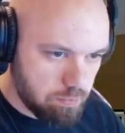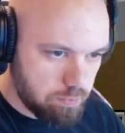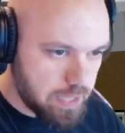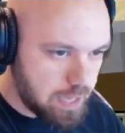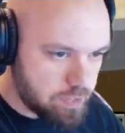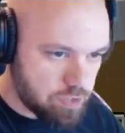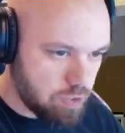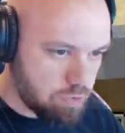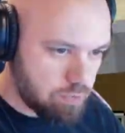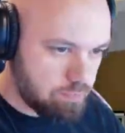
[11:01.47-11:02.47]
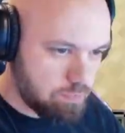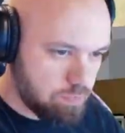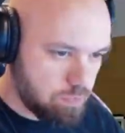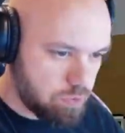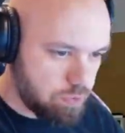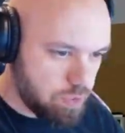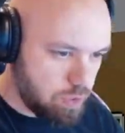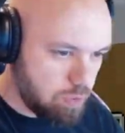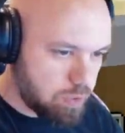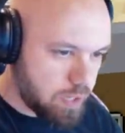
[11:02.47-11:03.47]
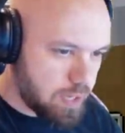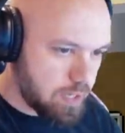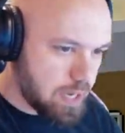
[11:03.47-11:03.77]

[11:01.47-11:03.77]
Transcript: Cat just goes, screw you. Okay, you